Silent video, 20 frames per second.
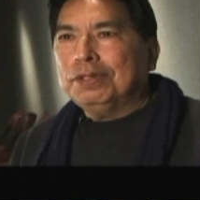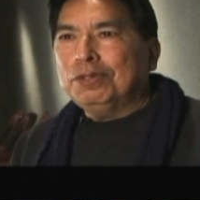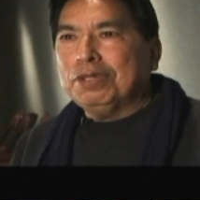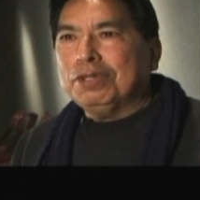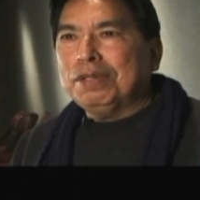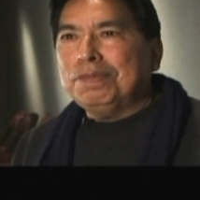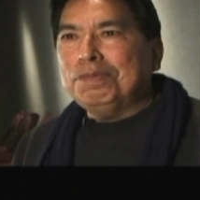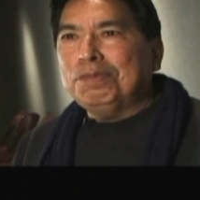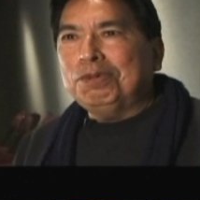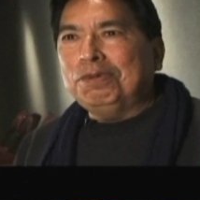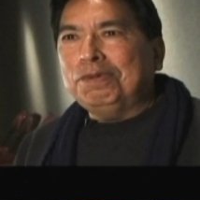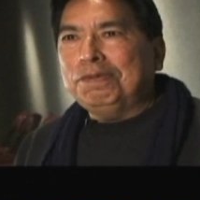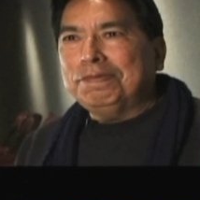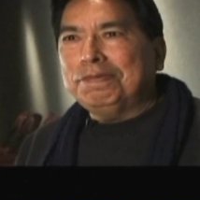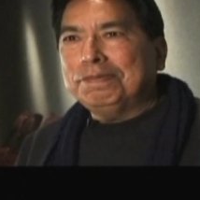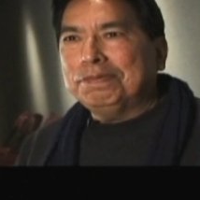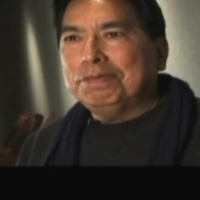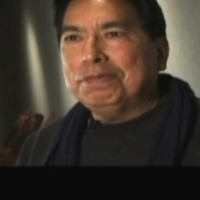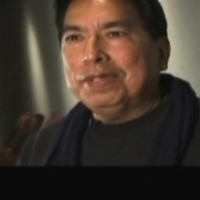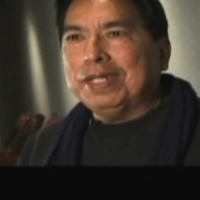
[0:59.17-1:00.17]
you can
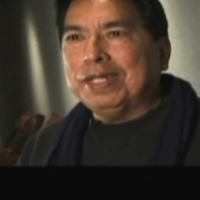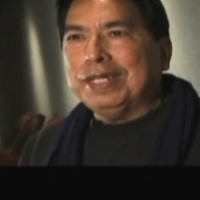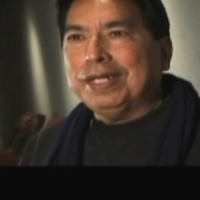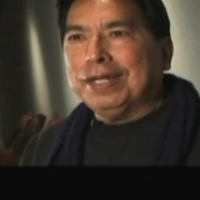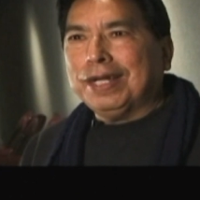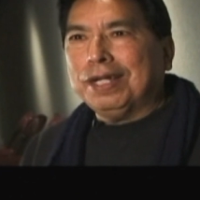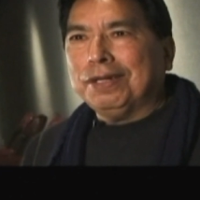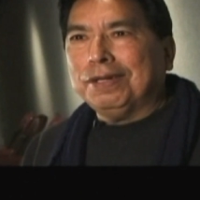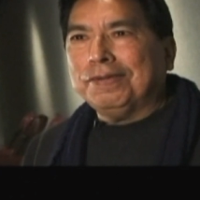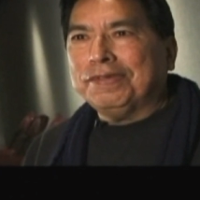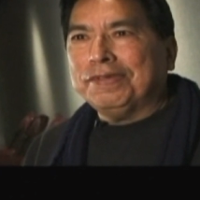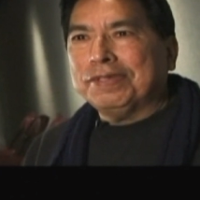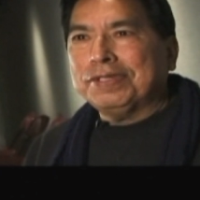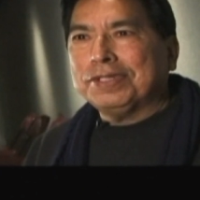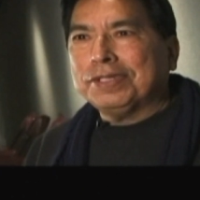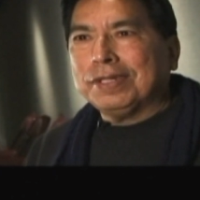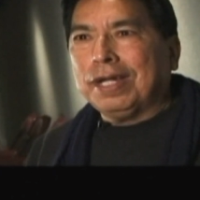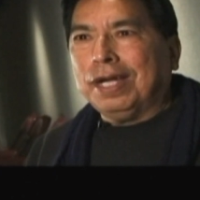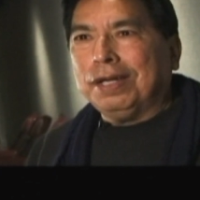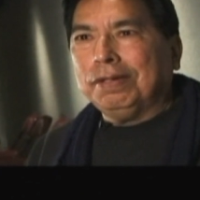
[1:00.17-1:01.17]
move with any kind of
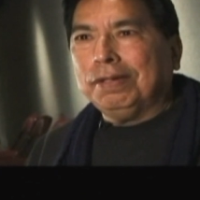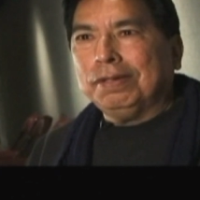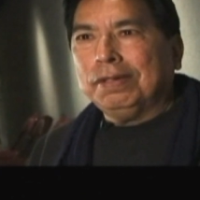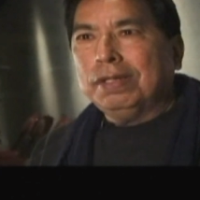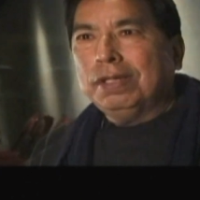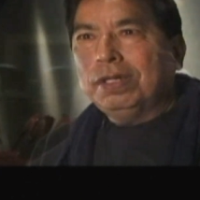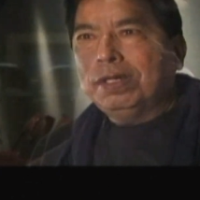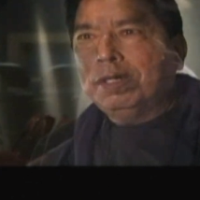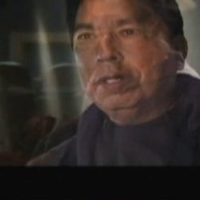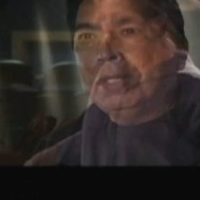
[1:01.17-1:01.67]
style. And